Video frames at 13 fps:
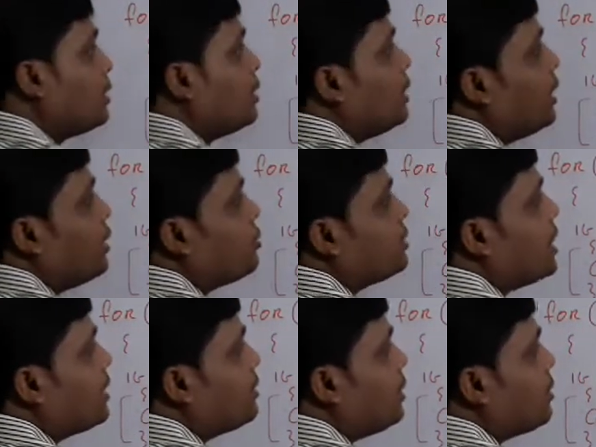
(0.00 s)
It will
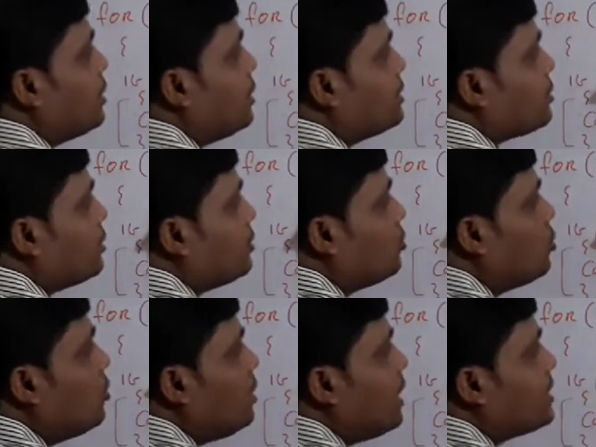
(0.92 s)
check the condition 2
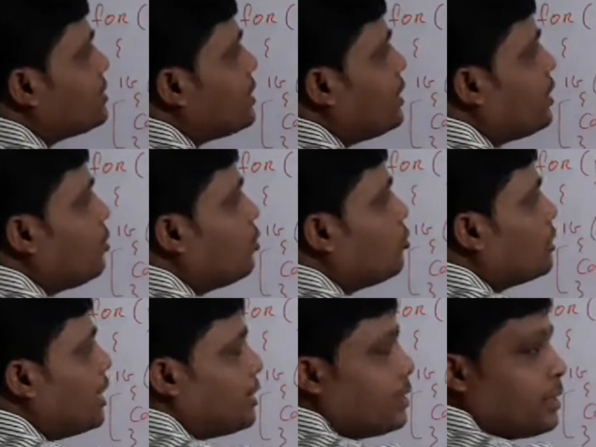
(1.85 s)
less than equal to
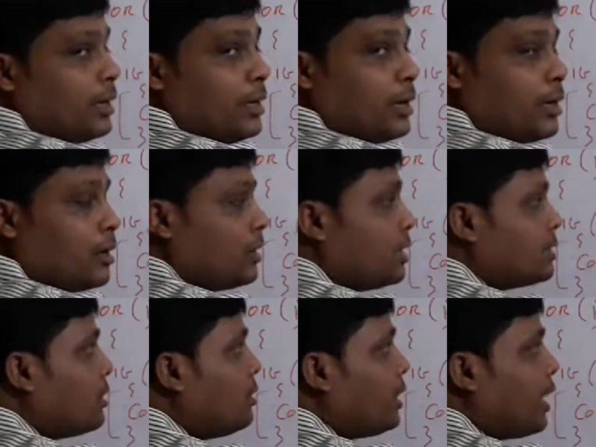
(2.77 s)
10.
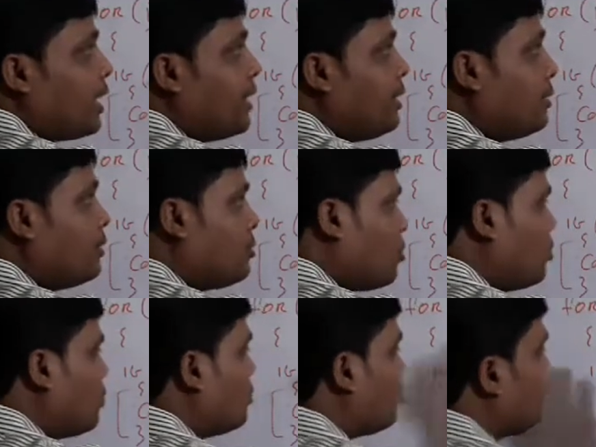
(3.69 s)
Condition again
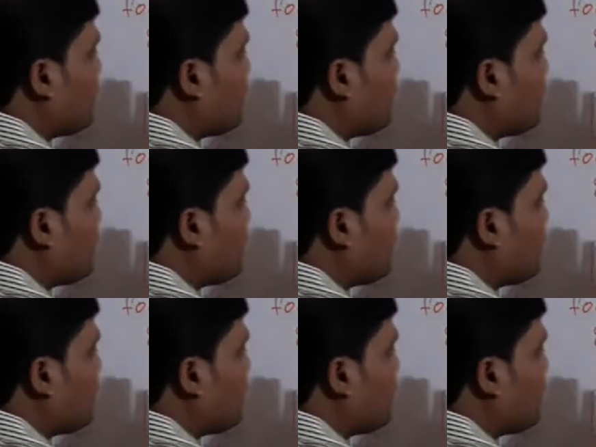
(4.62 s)
true.